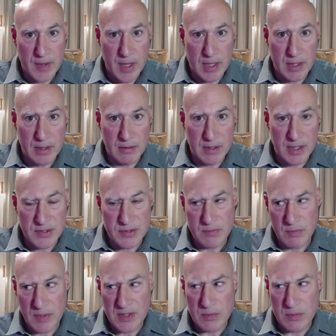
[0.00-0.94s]
And
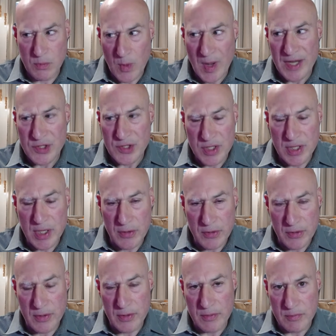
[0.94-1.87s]
let's watch the
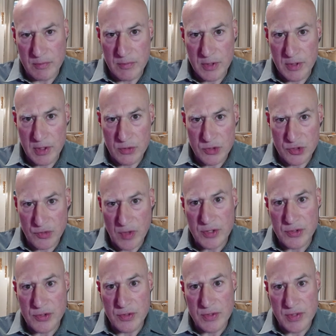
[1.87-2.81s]
other,
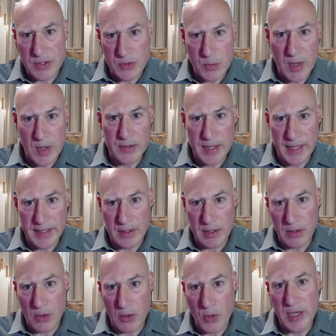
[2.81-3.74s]
structures as well, like
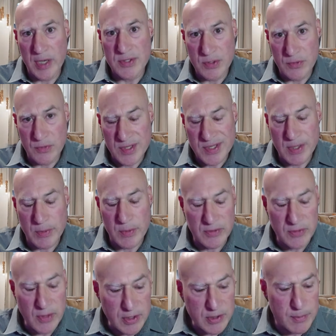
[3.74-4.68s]
the organs at risk that we
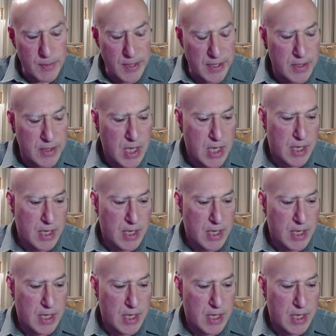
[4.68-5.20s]
talked about.